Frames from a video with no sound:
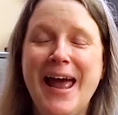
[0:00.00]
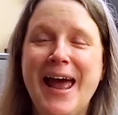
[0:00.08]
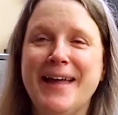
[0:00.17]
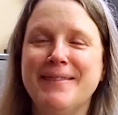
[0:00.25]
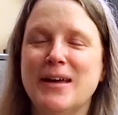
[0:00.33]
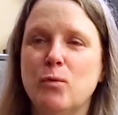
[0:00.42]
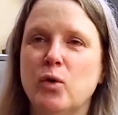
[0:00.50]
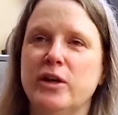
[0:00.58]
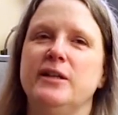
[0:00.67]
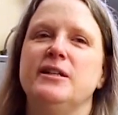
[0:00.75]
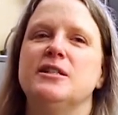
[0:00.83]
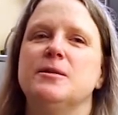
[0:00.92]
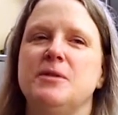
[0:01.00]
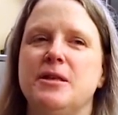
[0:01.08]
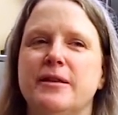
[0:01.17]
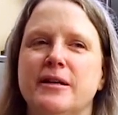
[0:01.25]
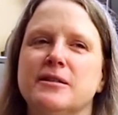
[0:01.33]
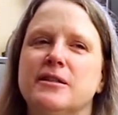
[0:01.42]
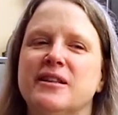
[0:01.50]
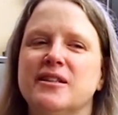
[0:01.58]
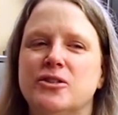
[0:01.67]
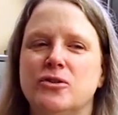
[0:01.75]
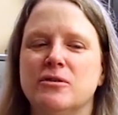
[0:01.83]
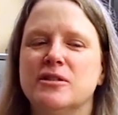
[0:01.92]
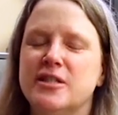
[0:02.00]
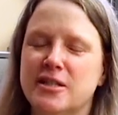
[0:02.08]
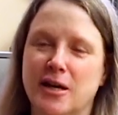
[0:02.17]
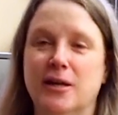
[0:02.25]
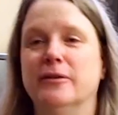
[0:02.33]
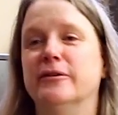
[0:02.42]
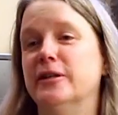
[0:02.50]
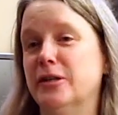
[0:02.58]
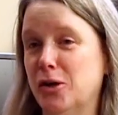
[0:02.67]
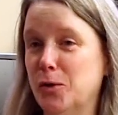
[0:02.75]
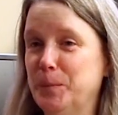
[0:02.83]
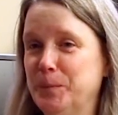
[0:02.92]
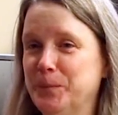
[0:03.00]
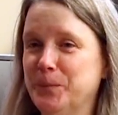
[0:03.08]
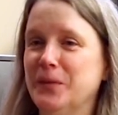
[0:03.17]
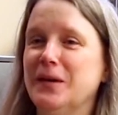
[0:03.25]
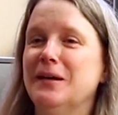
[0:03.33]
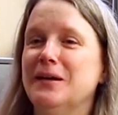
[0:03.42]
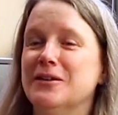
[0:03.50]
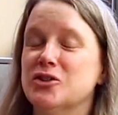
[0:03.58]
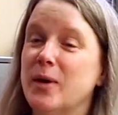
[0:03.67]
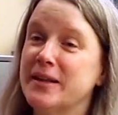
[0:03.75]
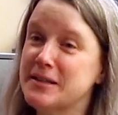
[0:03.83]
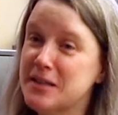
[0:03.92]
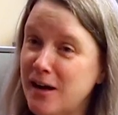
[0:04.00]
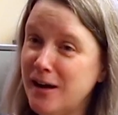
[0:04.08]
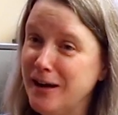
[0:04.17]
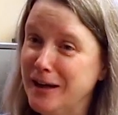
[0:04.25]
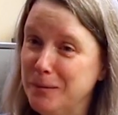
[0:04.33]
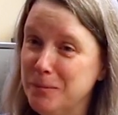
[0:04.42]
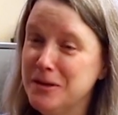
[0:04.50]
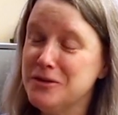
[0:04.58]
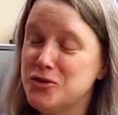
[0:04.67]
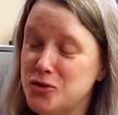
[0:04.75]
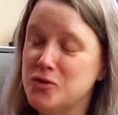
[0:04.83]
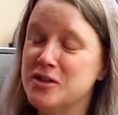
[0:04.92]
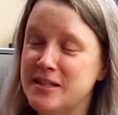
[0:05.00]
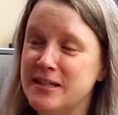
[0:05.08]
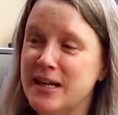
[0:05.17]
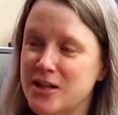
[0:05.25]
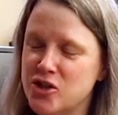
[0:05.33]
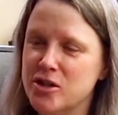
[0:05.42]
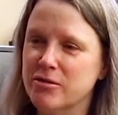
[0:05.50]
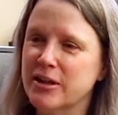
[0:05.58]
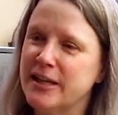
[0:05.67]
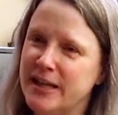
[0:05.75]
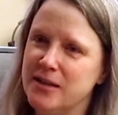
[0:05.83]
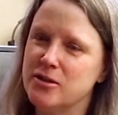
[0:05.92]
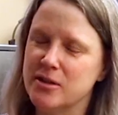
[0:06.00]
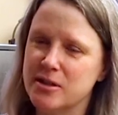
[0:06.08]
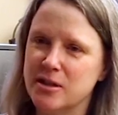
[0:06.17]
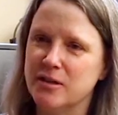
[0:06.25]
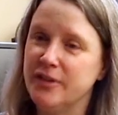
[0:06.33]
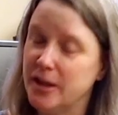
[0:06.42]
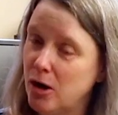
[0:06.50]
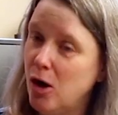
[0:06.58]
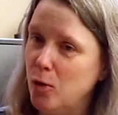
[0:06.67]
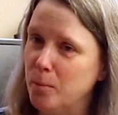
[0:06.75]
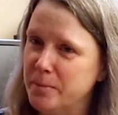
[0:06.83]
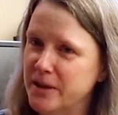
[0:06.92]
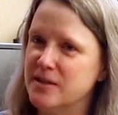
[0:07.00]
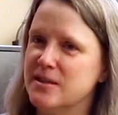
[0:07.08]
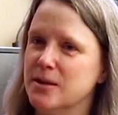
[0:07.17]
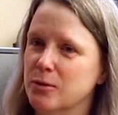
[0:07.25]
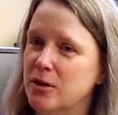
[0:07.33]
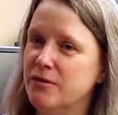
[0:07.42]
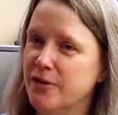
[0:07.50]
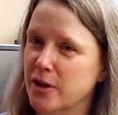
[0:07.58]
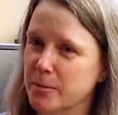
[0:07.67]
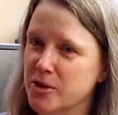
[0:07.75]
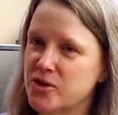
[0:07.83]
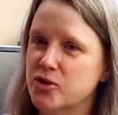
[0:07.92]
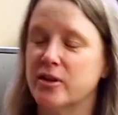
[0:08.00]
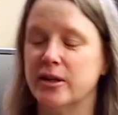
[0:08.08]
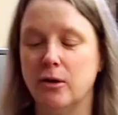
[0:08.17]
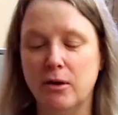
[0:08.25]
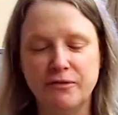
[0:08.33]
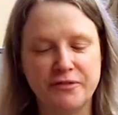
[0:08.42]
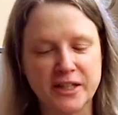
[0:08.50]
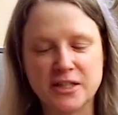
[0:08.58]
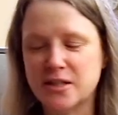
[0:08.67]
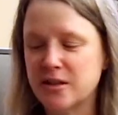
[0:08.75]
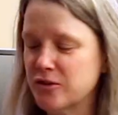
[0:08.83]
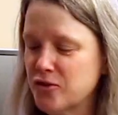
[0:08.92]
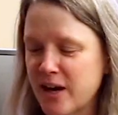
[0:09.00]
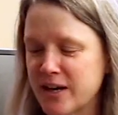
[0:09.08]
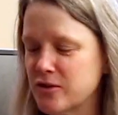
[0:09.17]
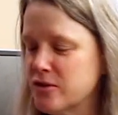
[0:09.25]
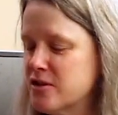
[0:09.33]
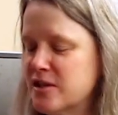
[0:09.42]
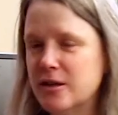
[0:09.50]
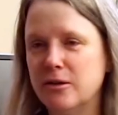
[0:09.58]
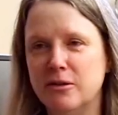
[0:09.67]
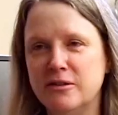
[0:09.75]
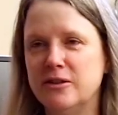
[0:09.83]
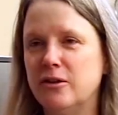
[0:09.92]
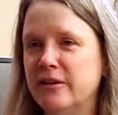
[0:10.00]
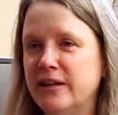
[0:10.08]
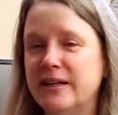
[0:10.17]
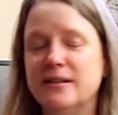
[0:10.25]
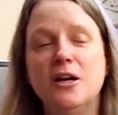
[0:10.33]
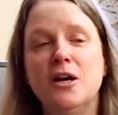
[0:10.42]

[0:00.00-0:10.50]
And they wanted it to be things that the students did not learn at home. So at the time, students did engineering and hands-on stuff at home because they were all farmers, so they all fixed their tractors, they all did all the hand.